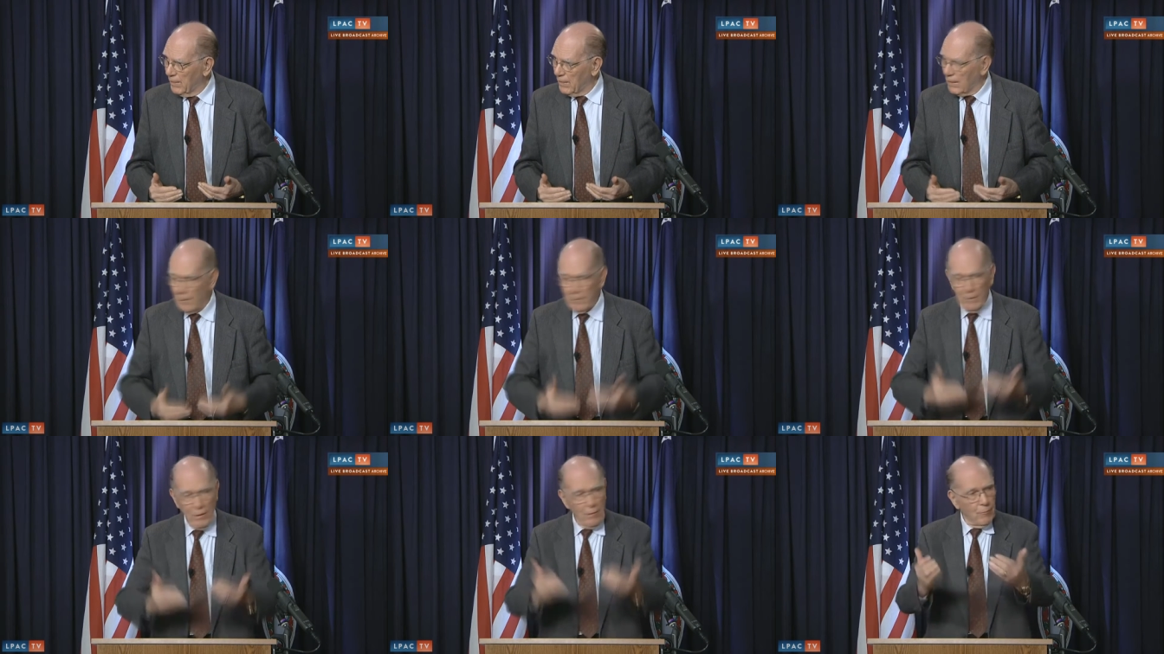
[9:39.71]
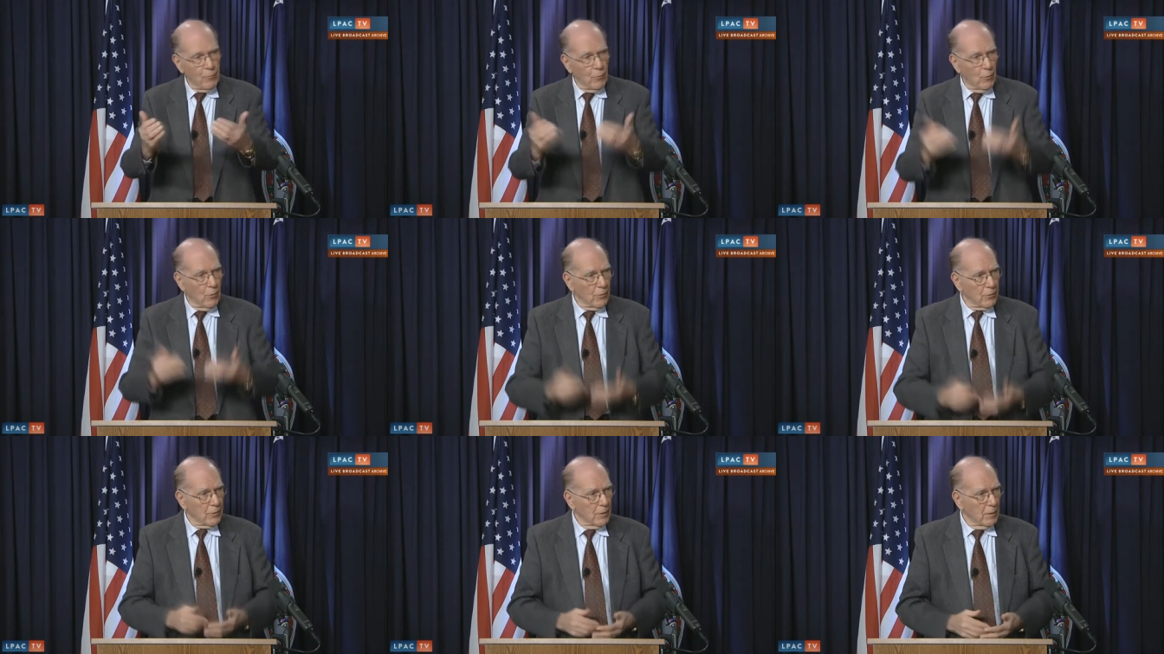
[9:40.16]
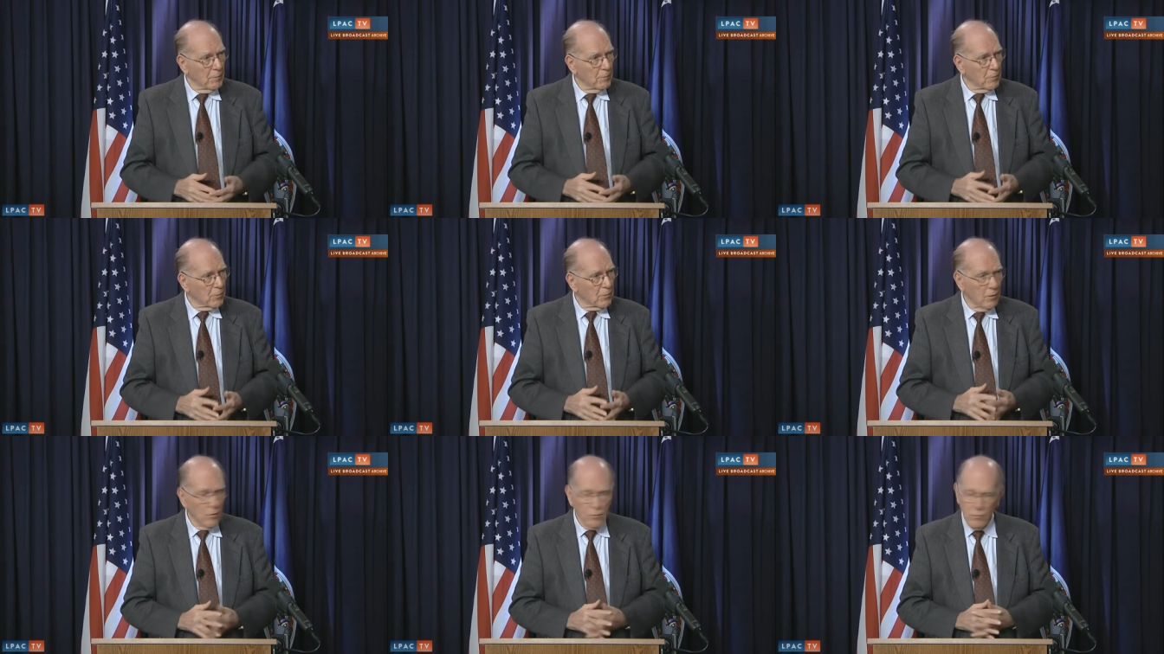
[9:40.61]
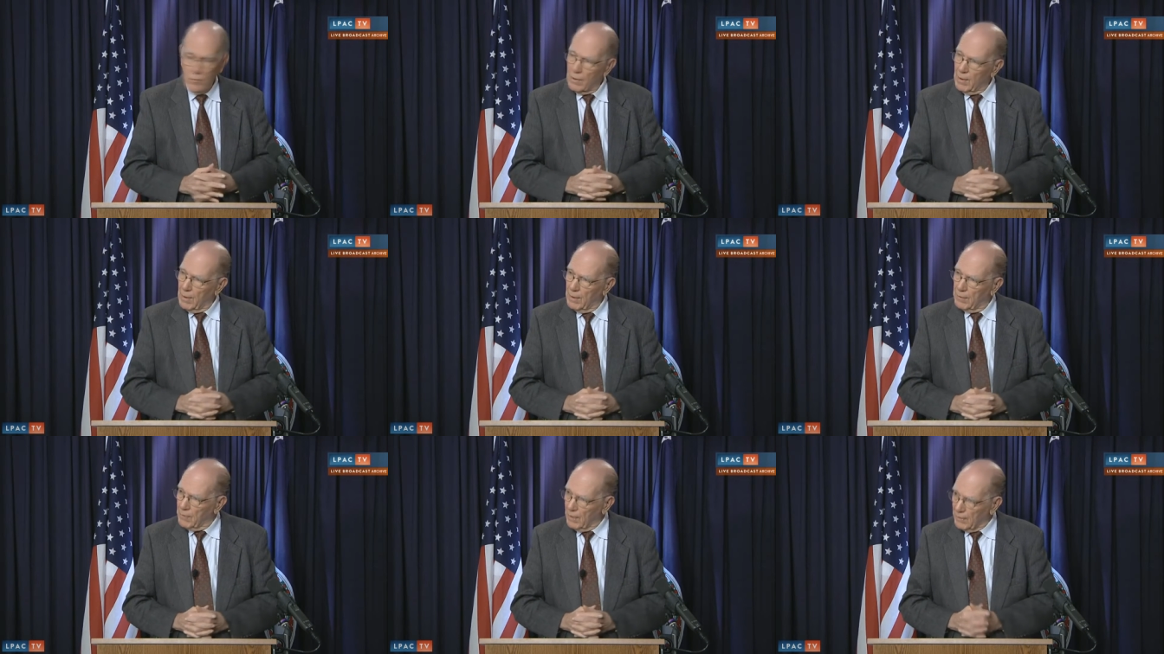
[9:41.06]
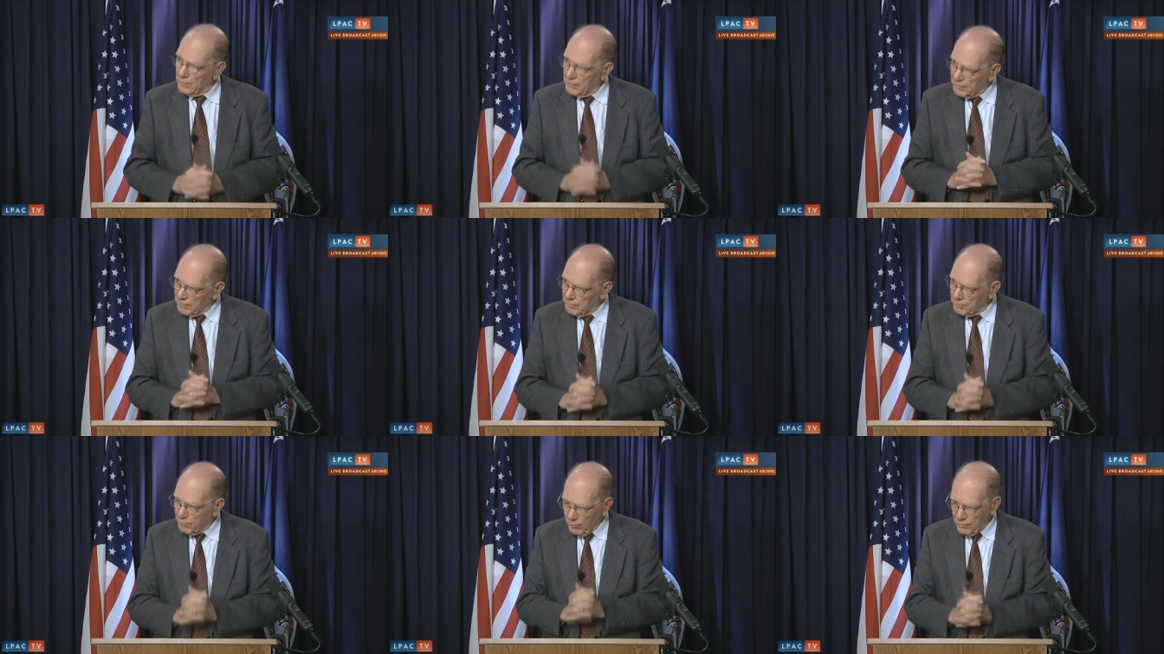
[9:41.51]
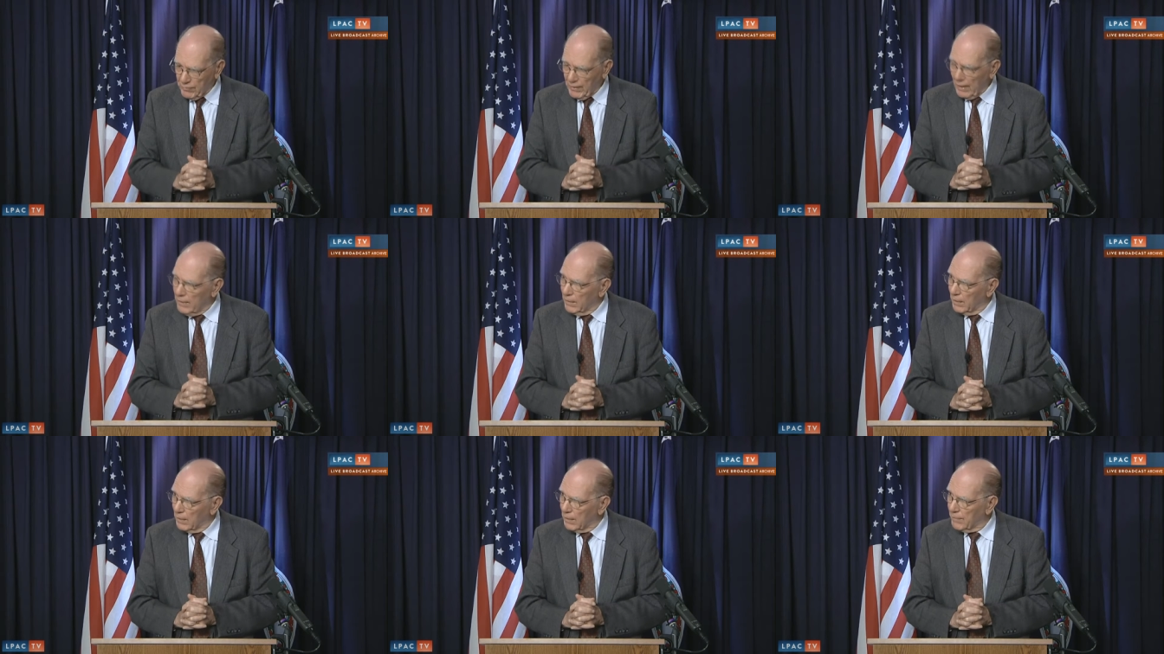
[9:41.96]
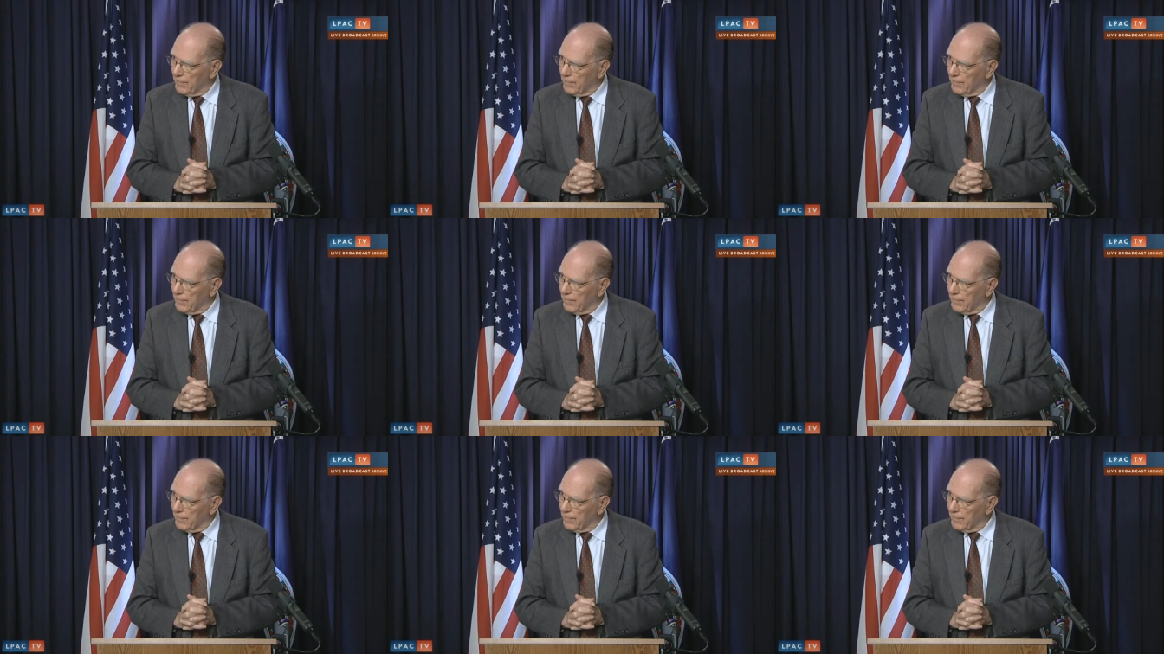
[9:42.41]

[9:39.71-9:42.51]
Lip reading: coming forth and presenting